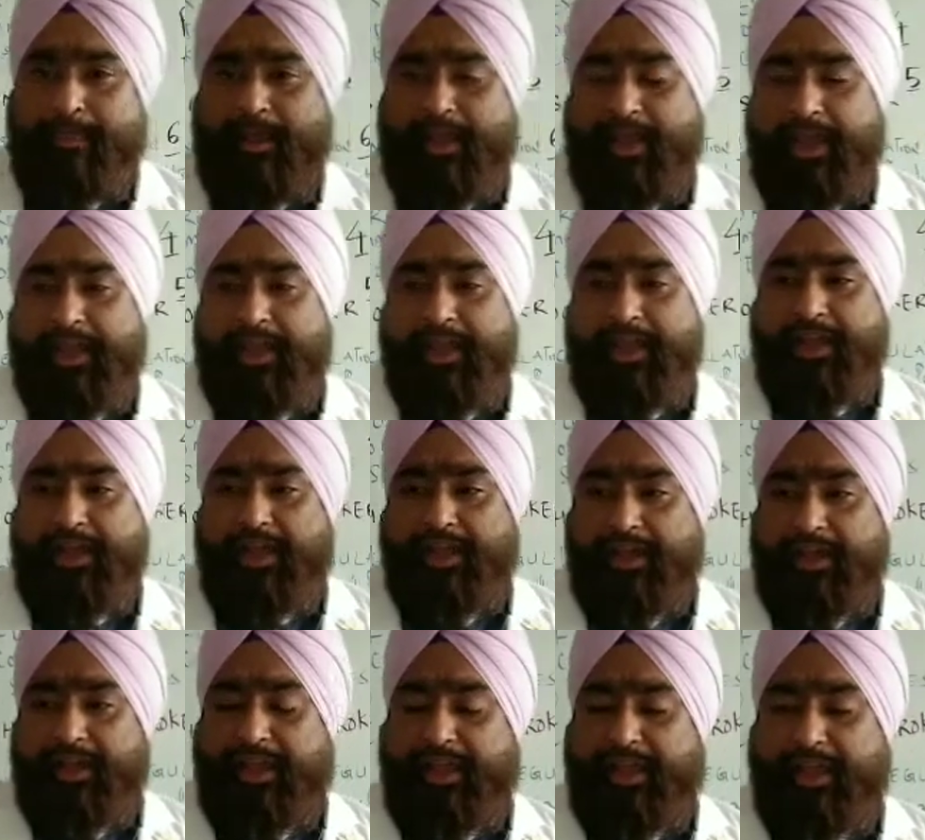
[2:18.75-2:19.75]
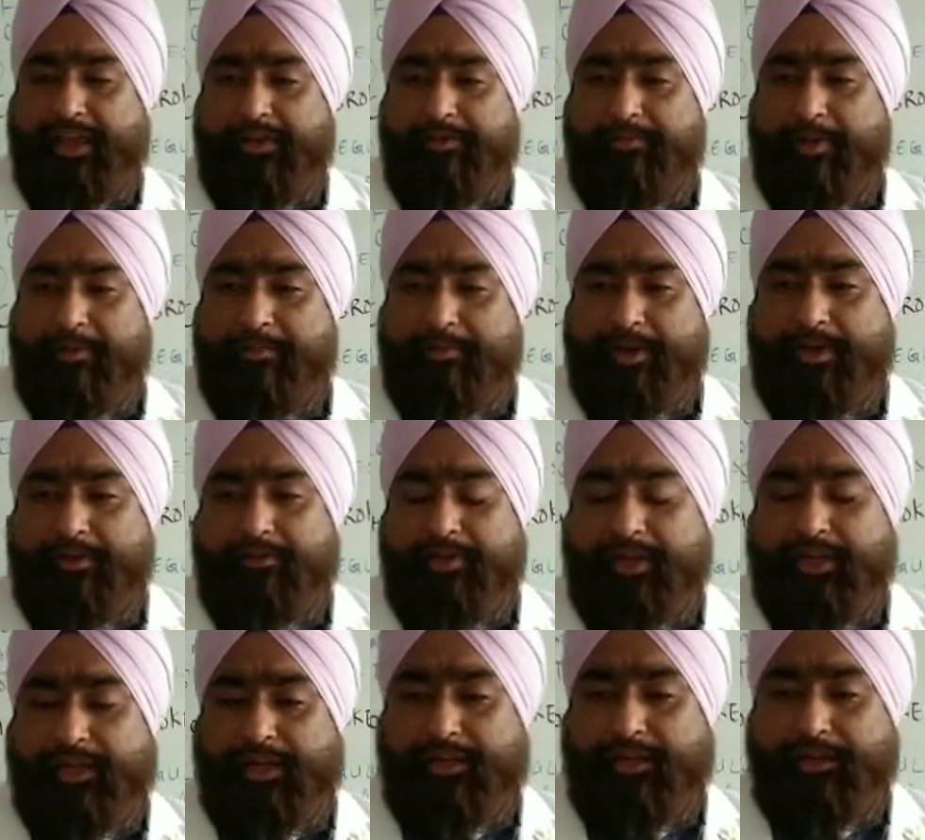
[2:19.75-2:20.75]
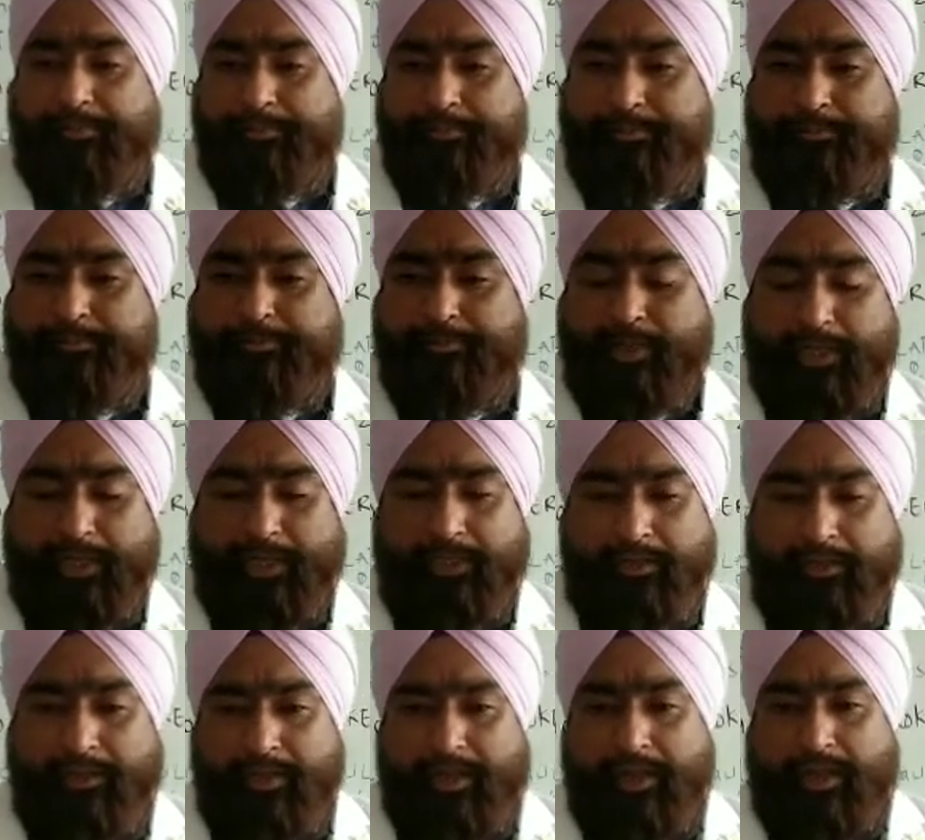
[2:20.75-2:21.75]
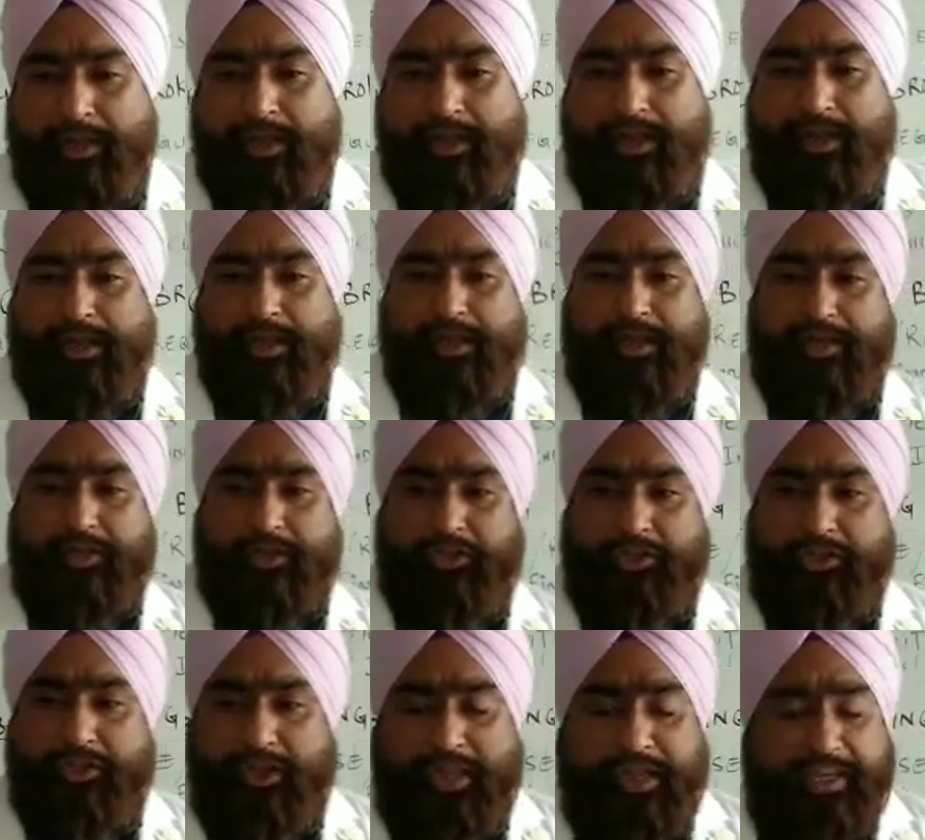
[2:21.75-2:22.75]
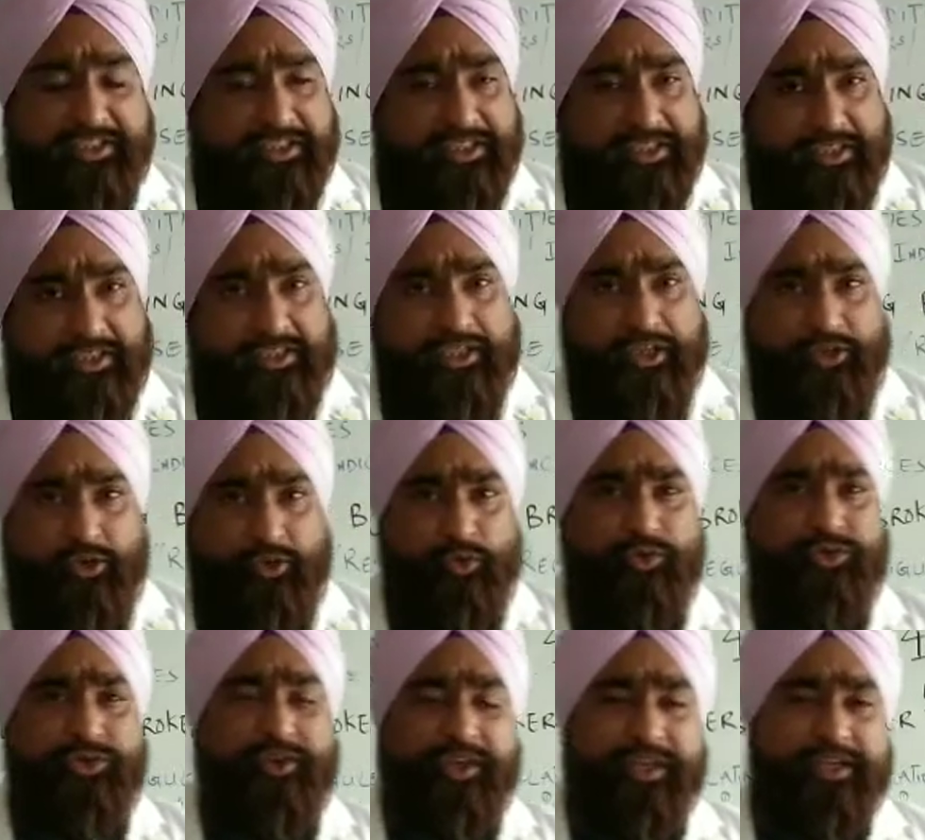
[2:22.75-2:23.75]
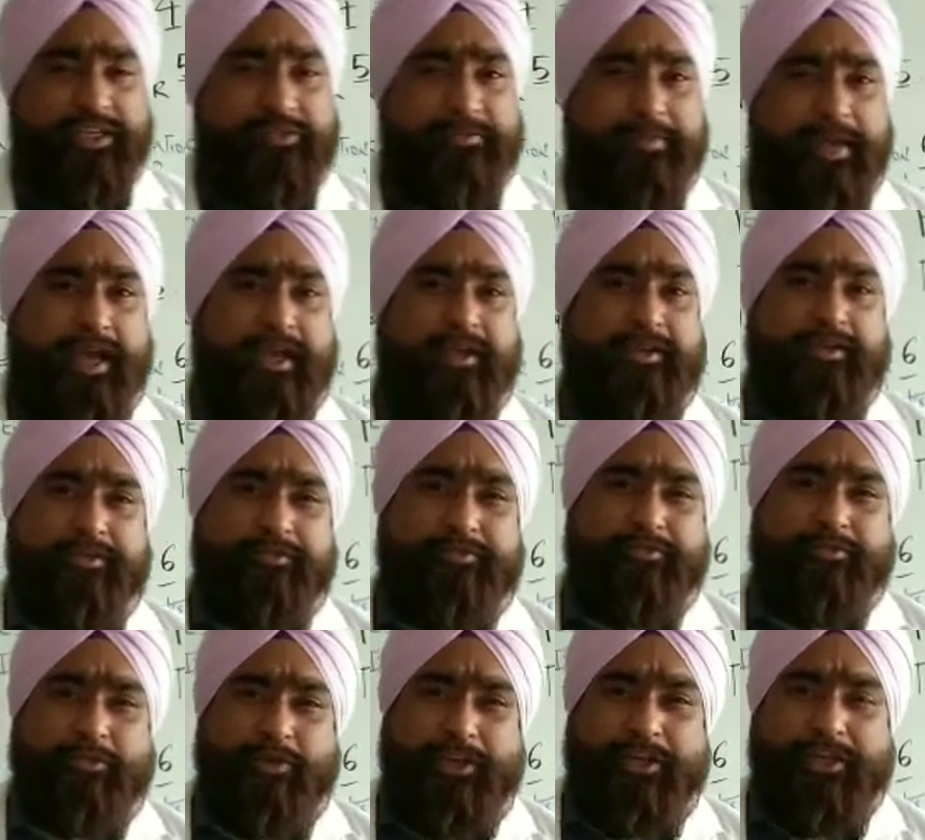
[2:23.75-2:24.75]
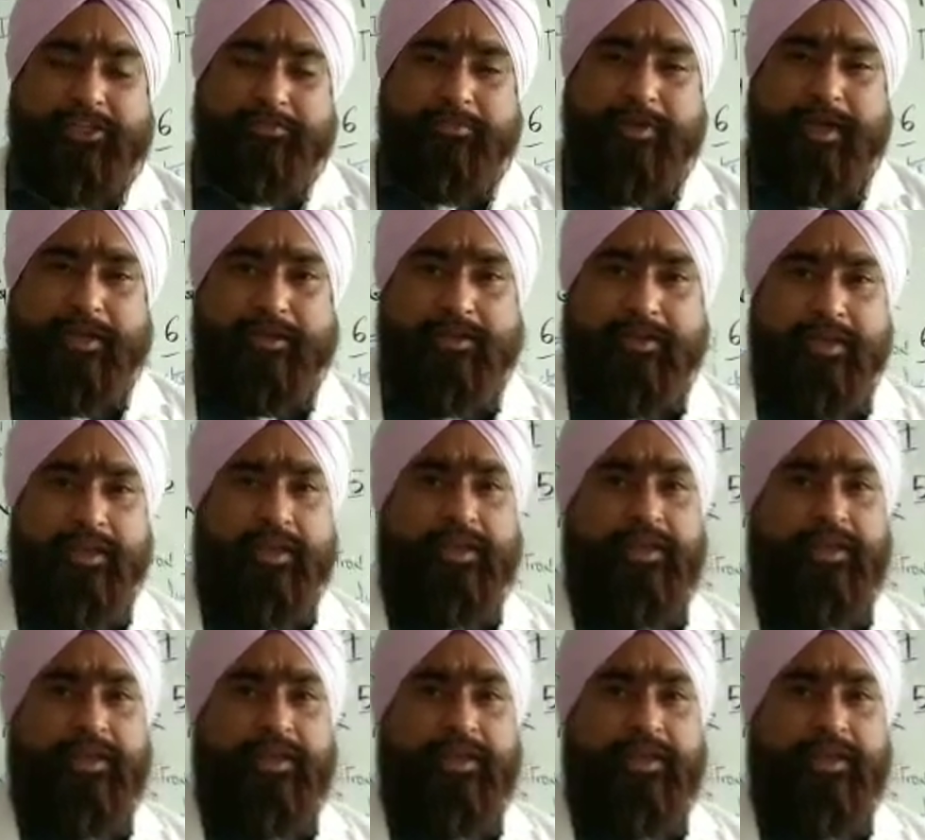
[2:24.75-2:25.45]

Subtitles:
And I remember very well, and like just 2-3 years back, 4 years back,